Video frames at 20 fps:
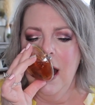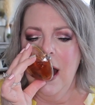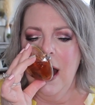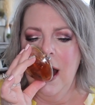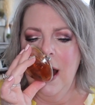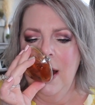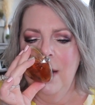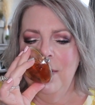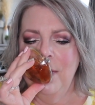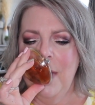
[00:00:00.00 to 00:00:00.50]

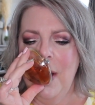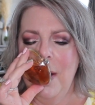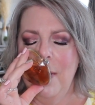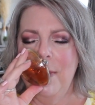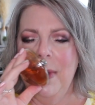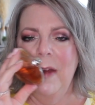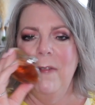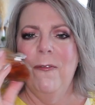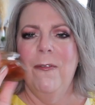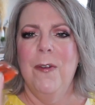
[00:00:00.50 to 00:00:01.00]
Um,
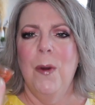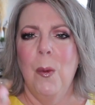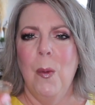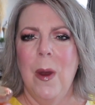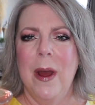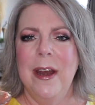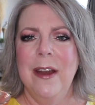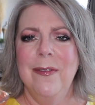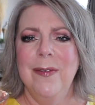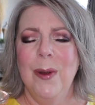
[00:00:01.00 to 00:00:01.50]
but for
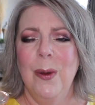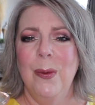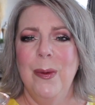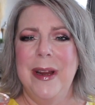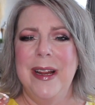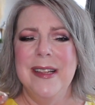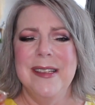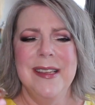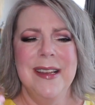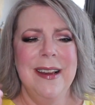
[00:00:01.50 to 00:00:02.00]
whatever
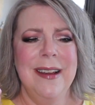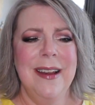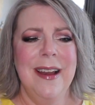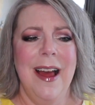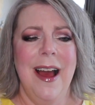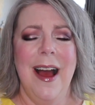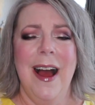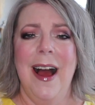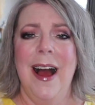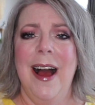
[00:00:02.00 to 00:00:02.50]
reason,
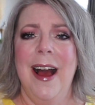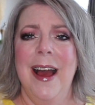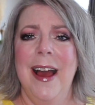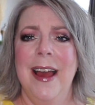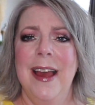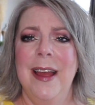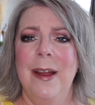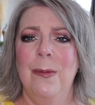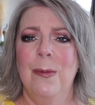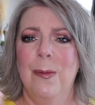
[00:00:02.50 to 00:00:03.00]

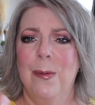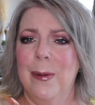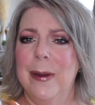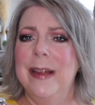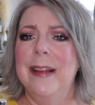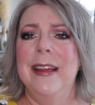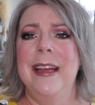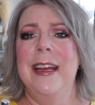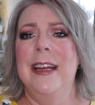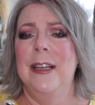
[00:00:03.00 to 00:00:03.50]
I
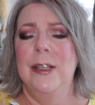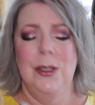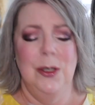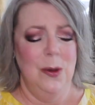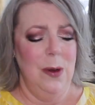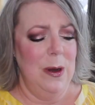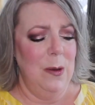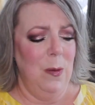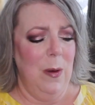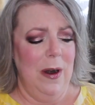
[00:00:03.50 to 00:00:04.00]
really
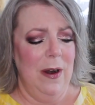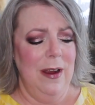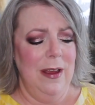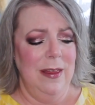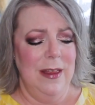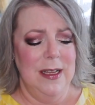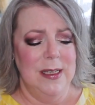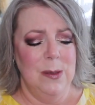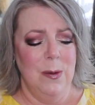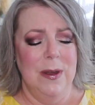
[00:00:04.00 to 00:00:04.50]
enjoyed
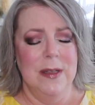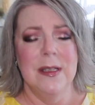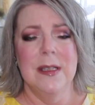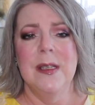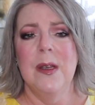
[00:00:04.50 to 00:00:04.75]
wearing this one.